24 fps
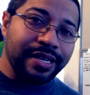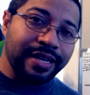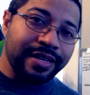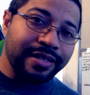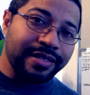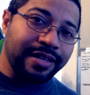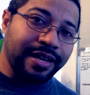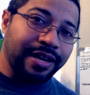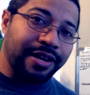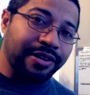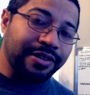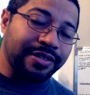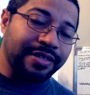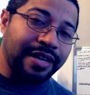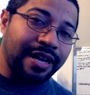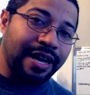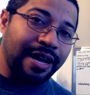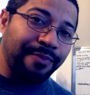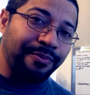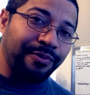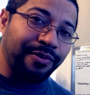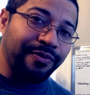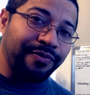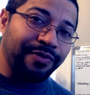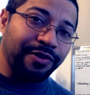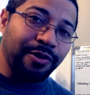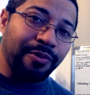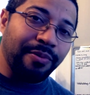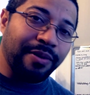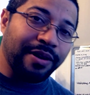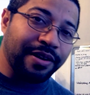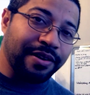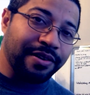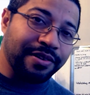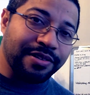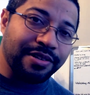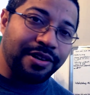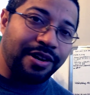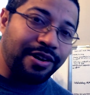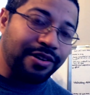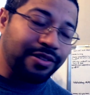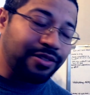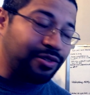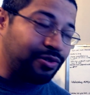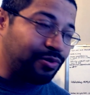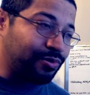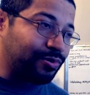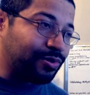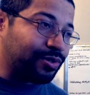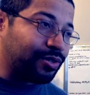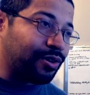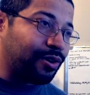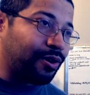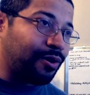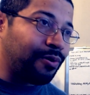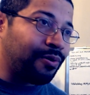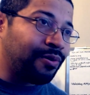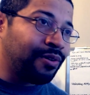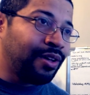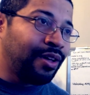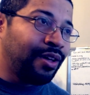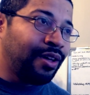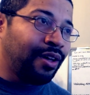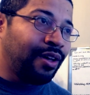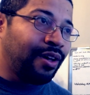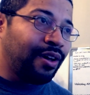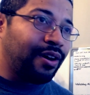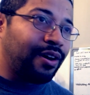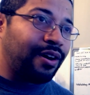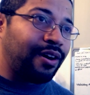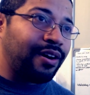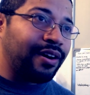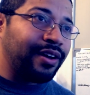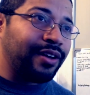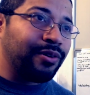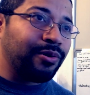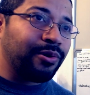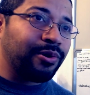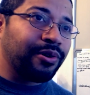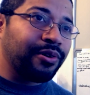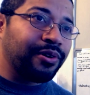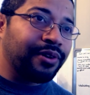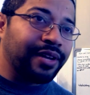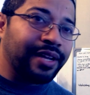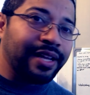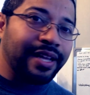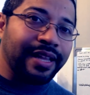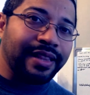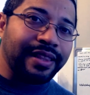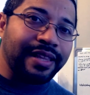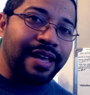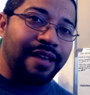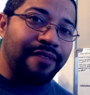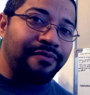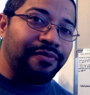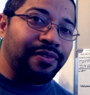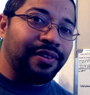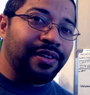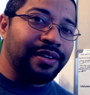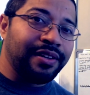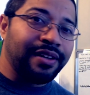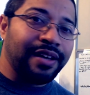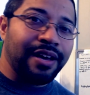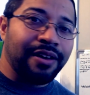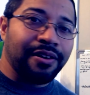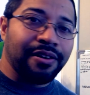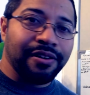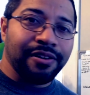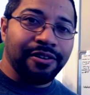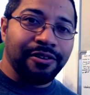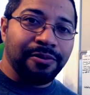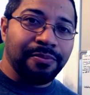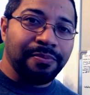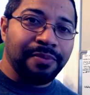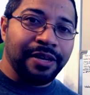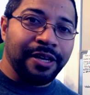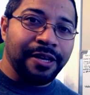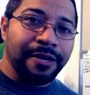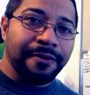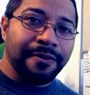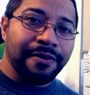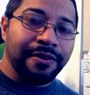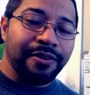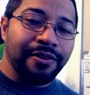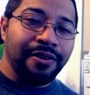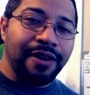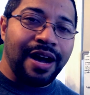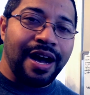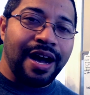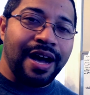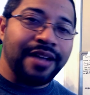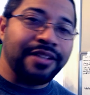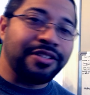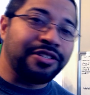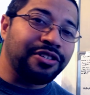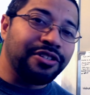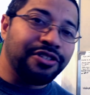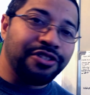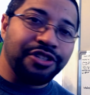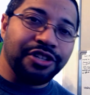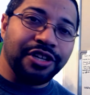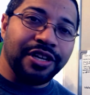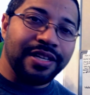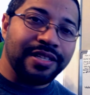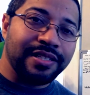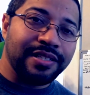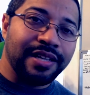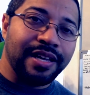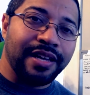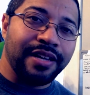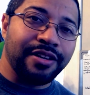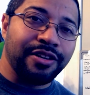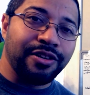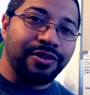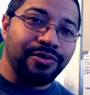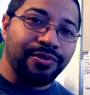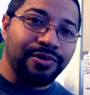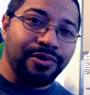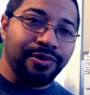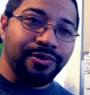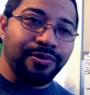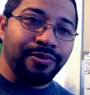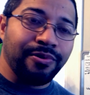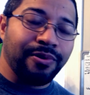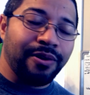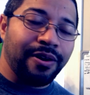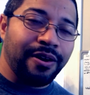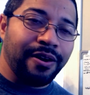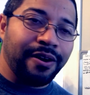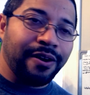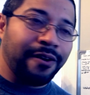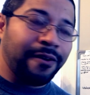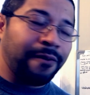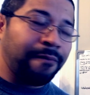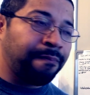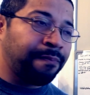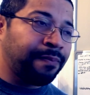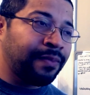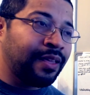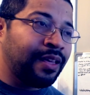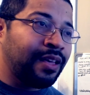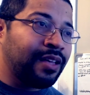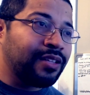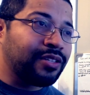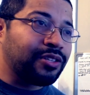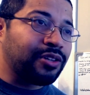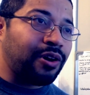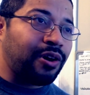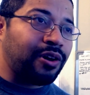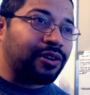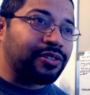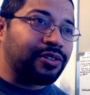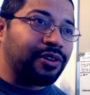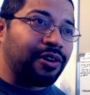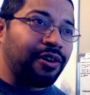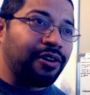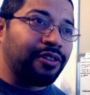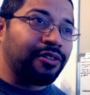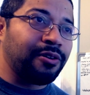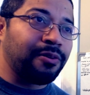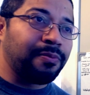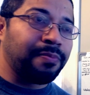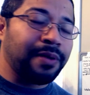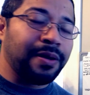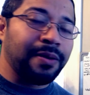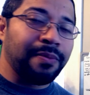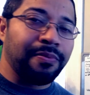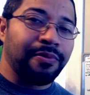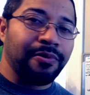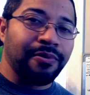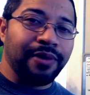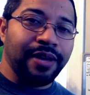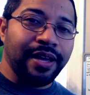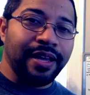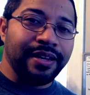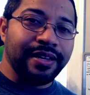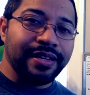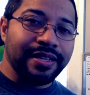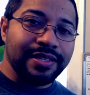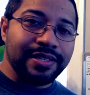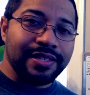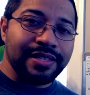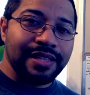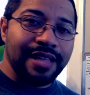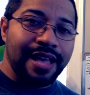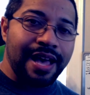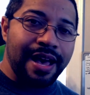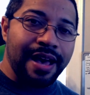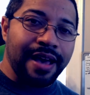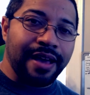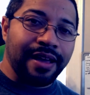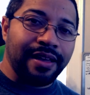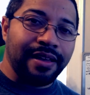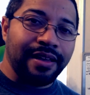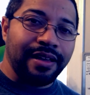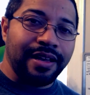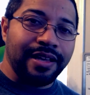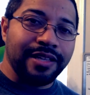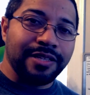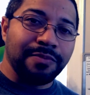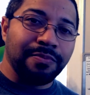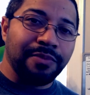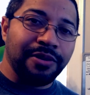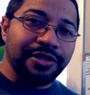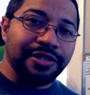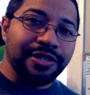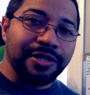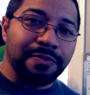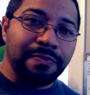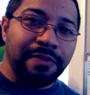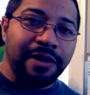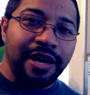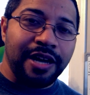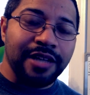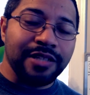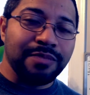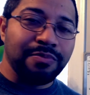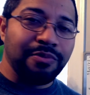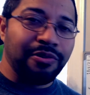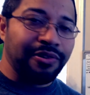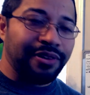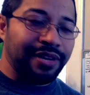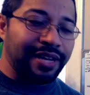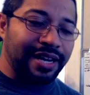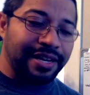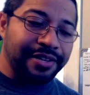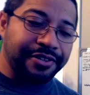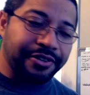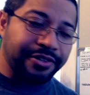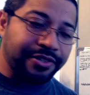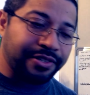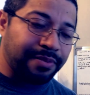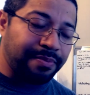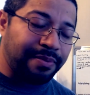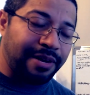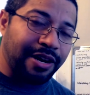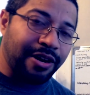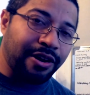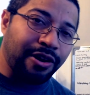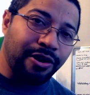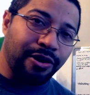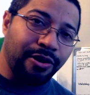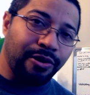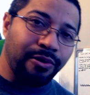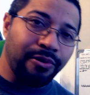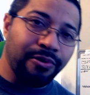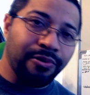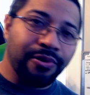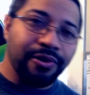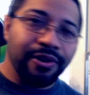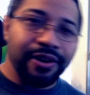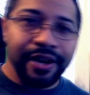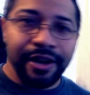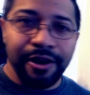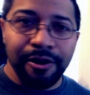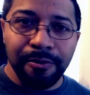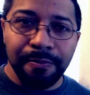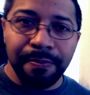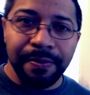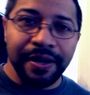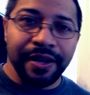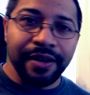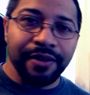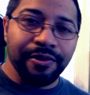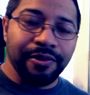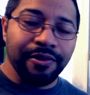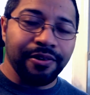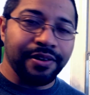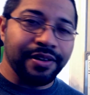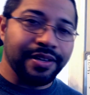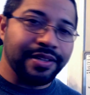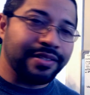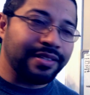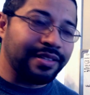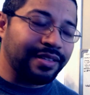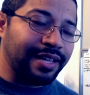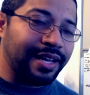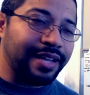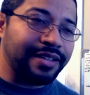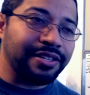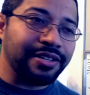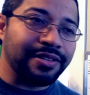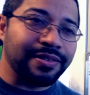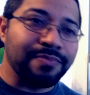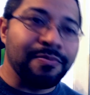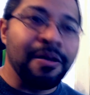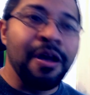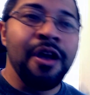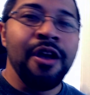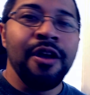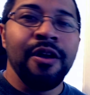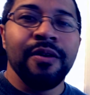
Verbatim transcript: the entire time with nobody to talk to so uh, in order to get that feeling out a little bit you know i suggest that you do uh, talk to other people in the Slack as much as possible, not just about code or helping or this and that, just